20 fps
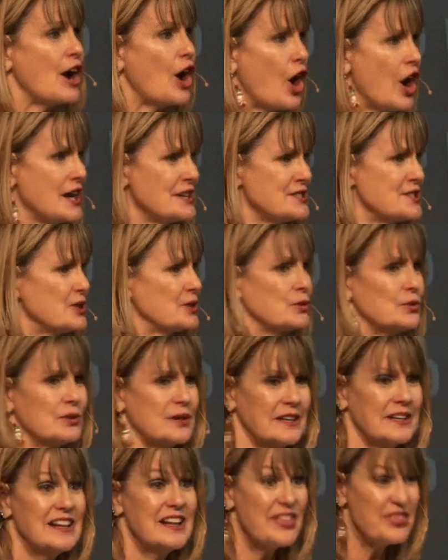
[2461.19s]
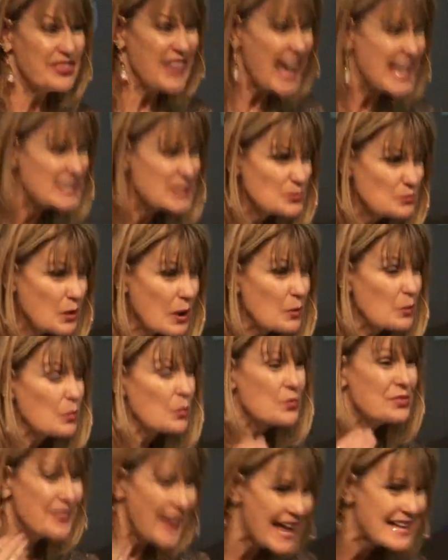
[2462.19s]
ought to. That's what,
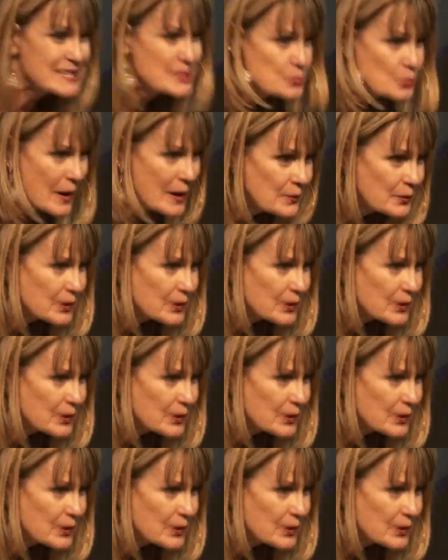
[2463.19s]
that's why we're